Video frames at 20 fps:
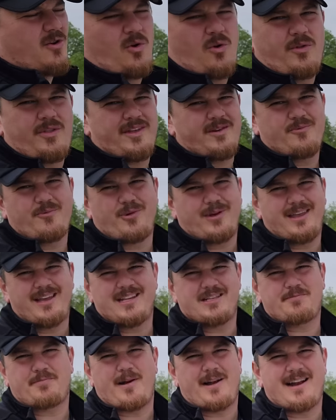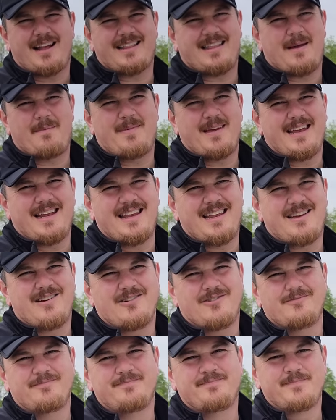hole that really it's probably not that big a deal.